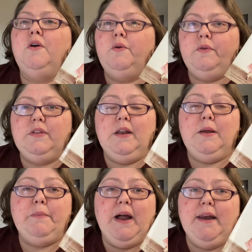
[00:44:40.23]
with
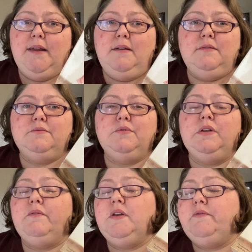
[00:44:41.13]
anybody,
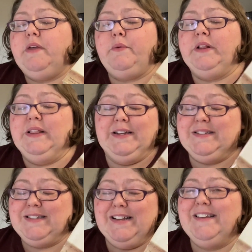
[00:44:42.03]
even if they wouldn't
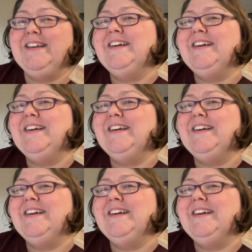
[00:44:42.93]
listen.